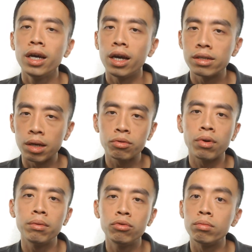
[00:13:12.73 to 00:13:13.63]
and
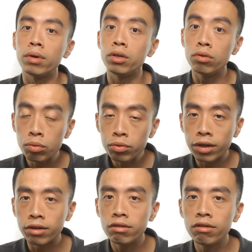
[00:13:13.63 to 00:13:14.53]
subscribe to my YouTube
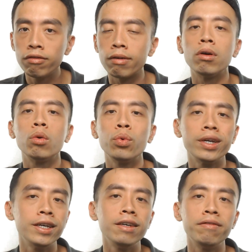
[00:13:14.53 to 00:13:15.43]
channel for more
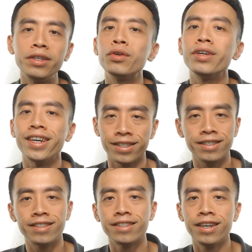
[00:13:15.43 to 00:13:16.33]
weekly video
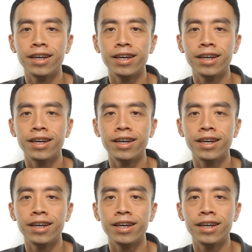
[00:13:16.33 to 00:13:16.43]
lessons.